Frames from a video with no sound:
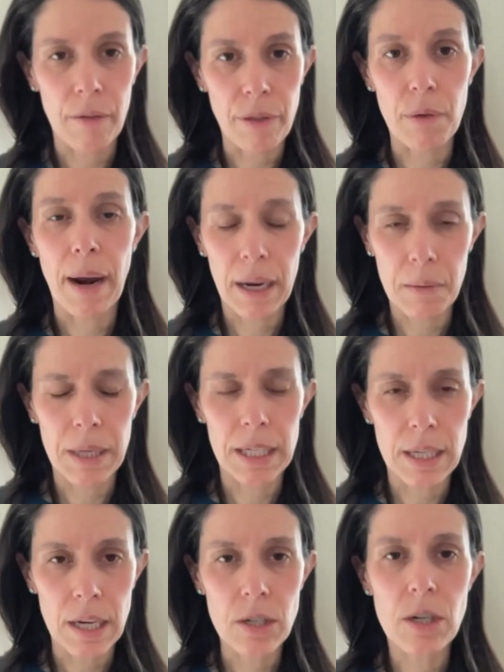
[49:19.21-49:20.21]
of the
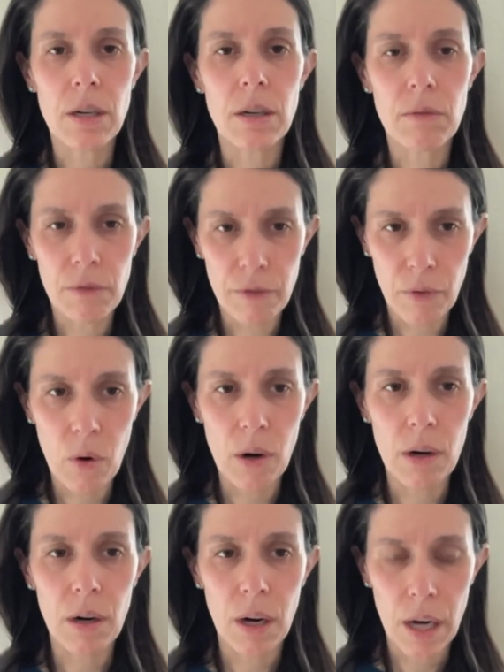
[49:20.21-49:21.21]
recommendation
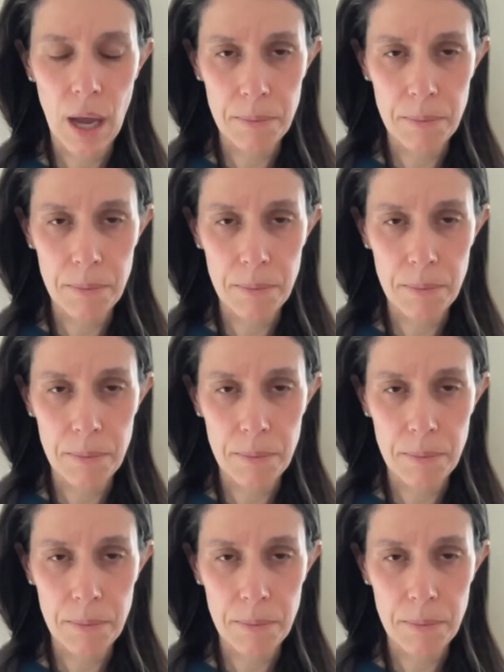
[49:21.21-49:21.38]
for an